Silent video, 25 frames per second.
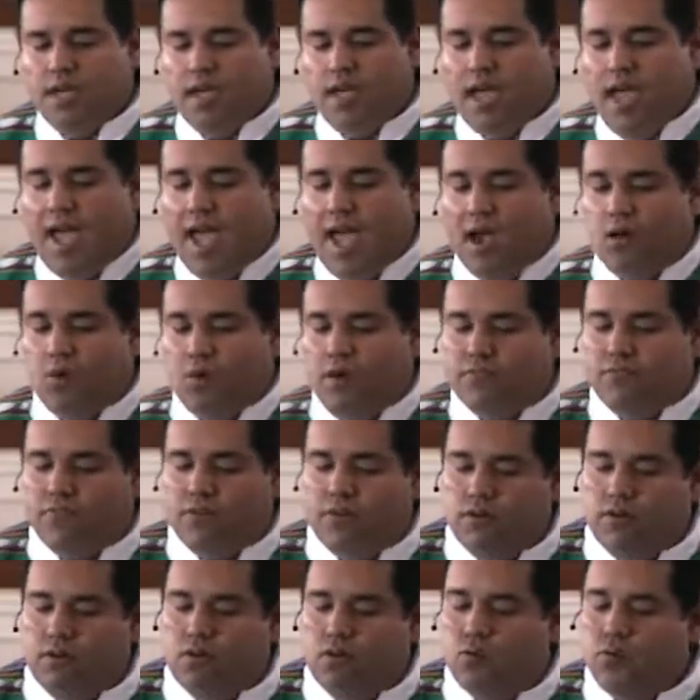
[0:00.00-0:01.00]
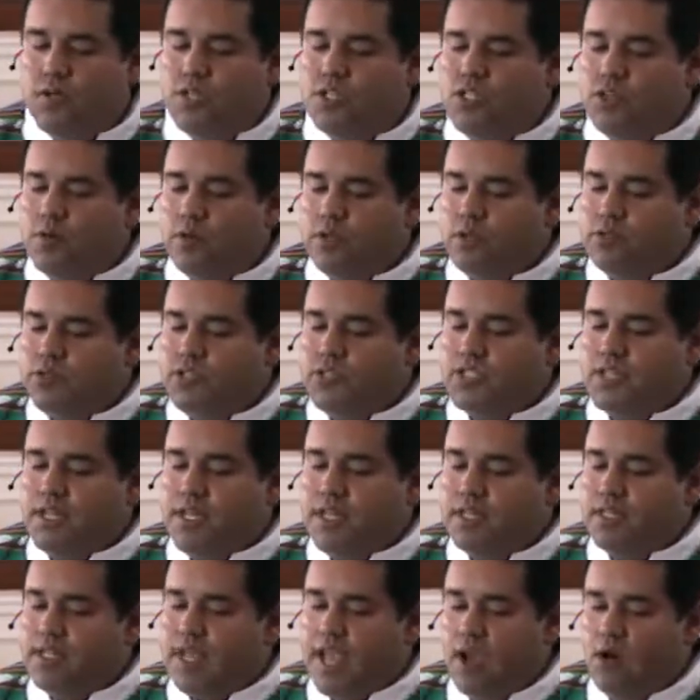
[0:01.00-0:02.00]
However, we do
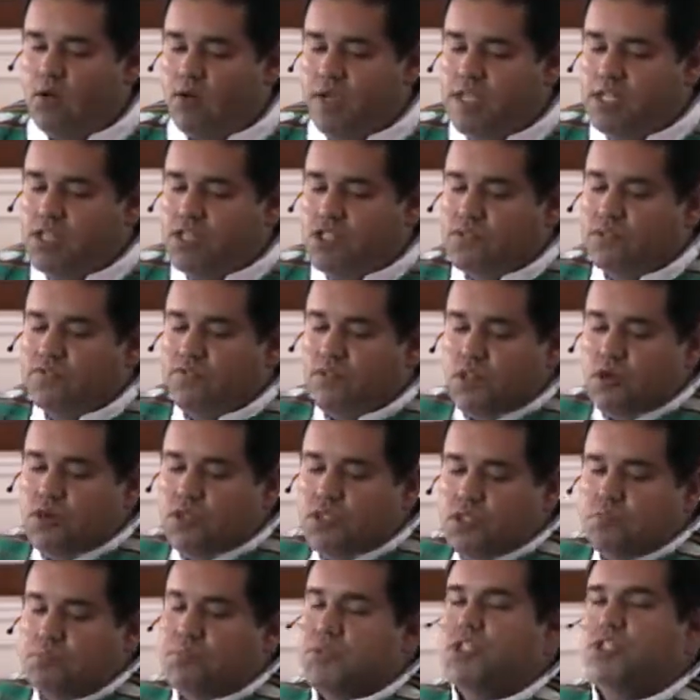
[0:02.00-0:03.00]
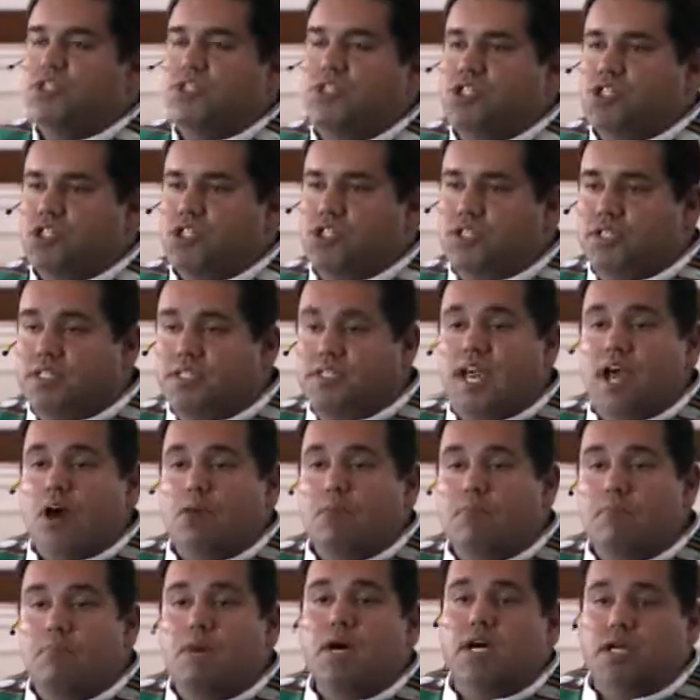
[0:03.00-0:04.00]
understand how each of those positions, how
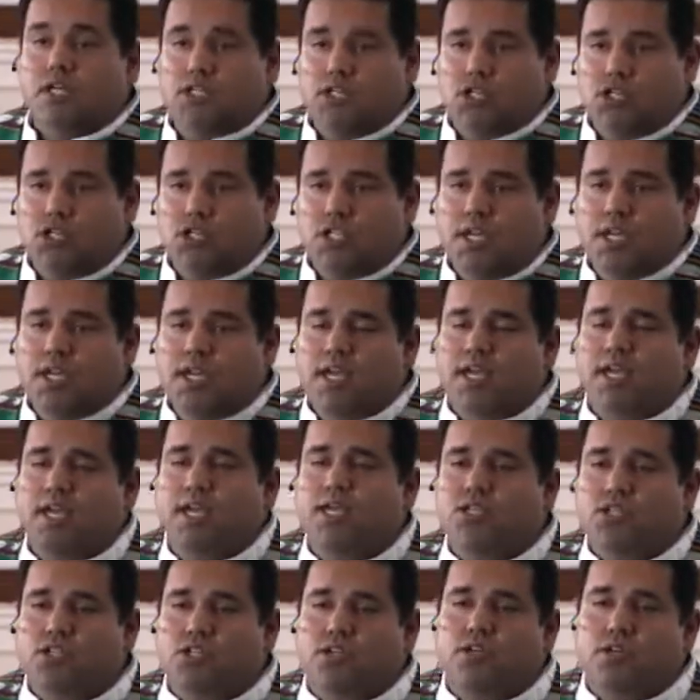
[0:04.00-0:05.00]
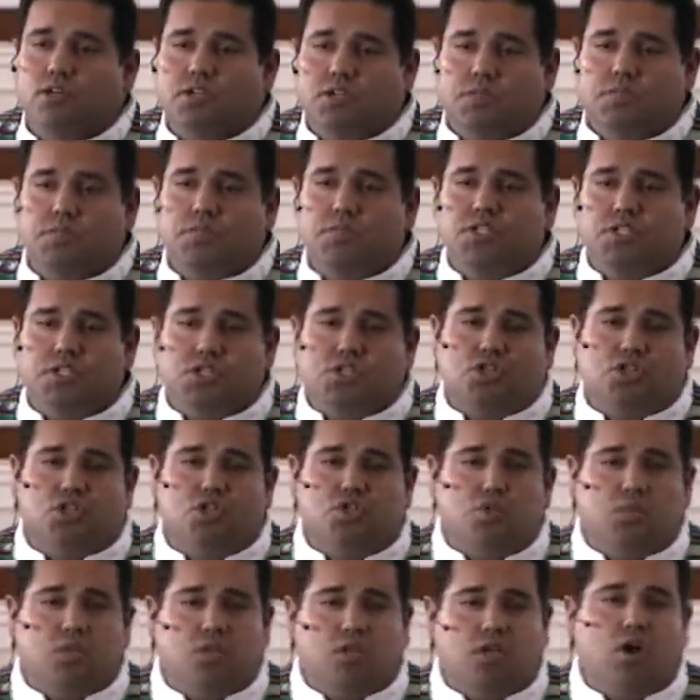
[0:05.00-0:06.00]
much each of those
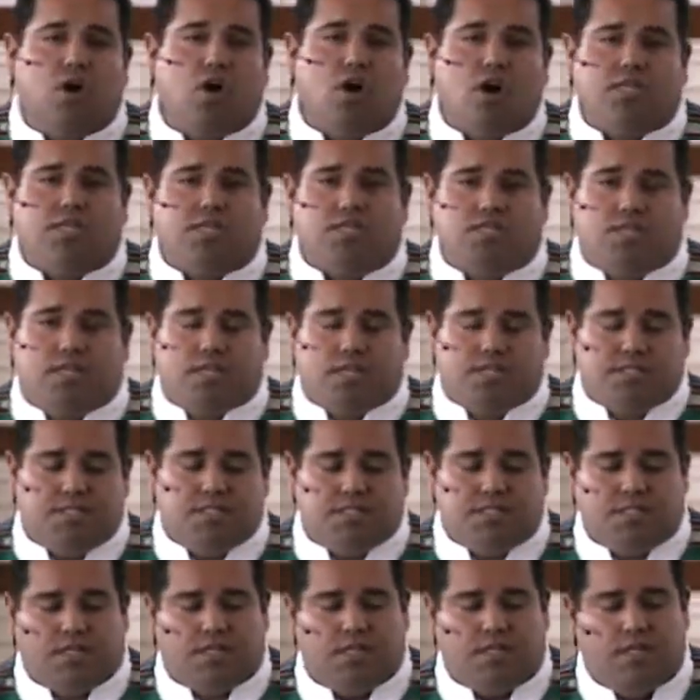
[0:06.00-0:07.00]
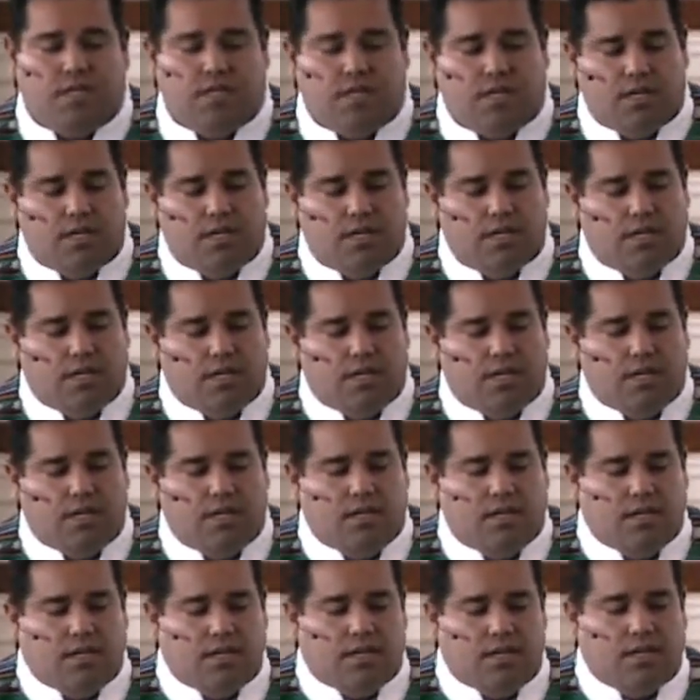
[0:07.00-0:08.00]
positions would cost us.
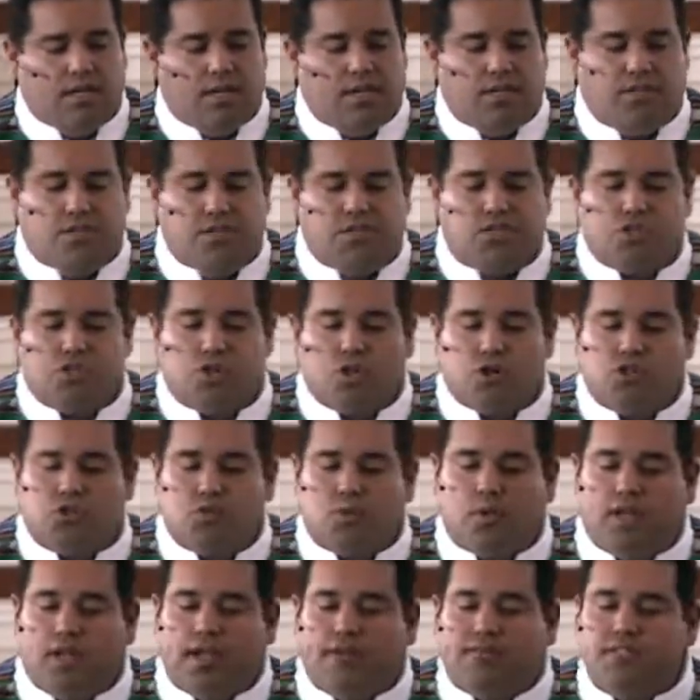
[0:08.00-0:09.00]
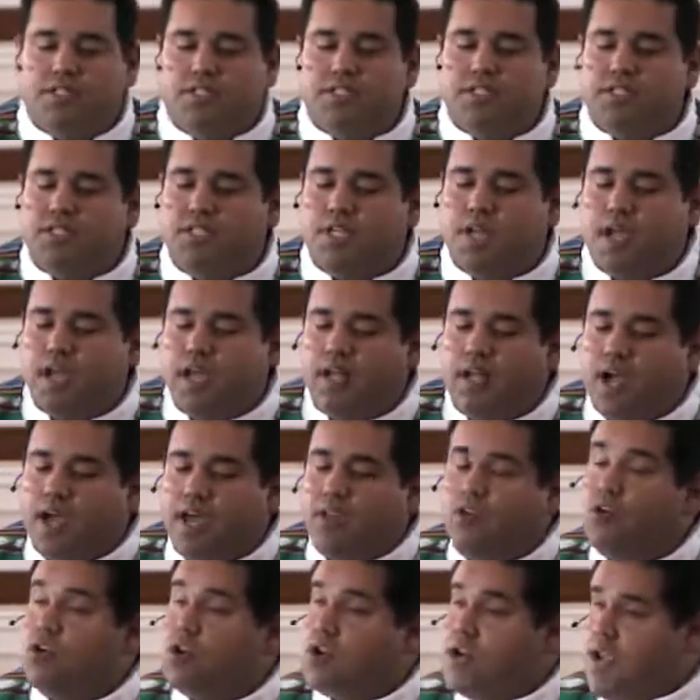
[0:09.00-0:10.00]
And this church will have to decide
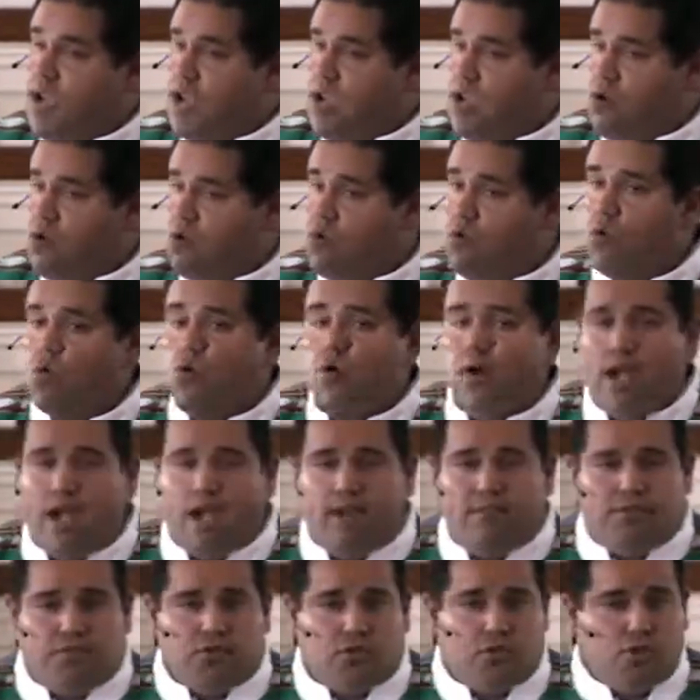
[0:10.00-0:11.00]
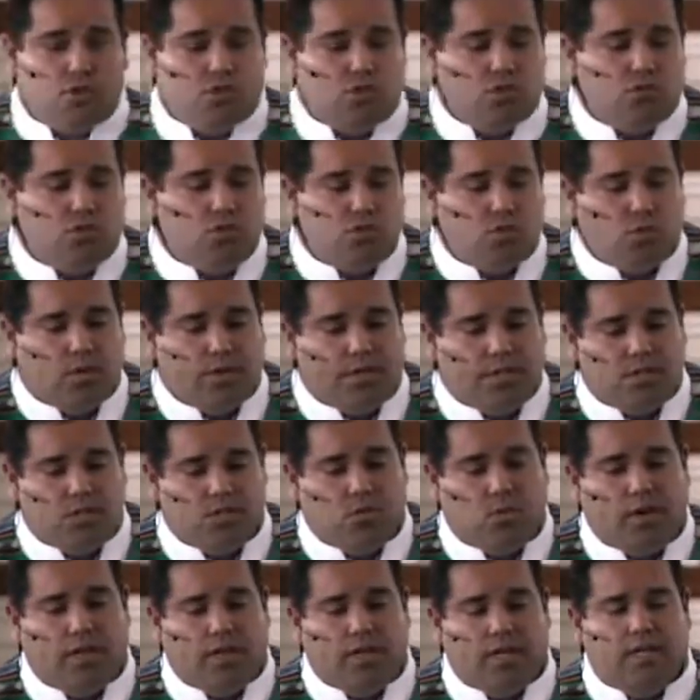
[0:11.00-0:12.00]
either now or after June
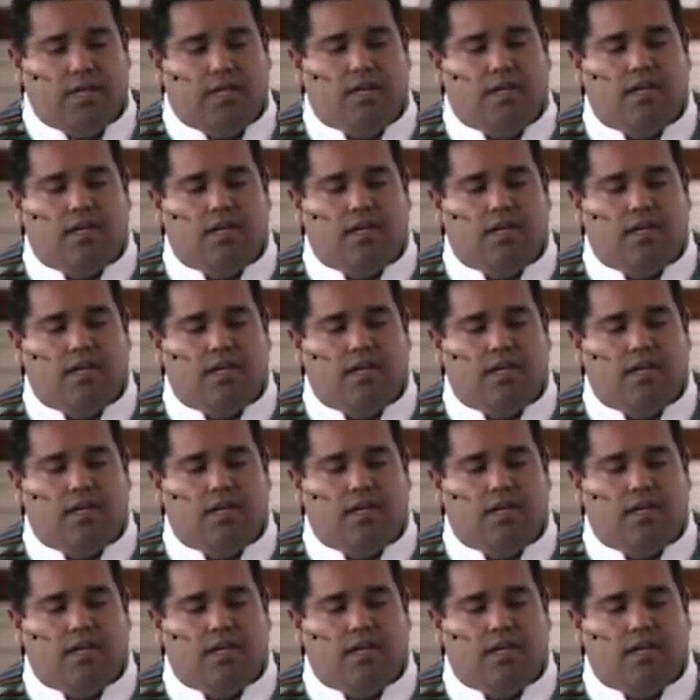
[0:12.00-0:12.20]
2020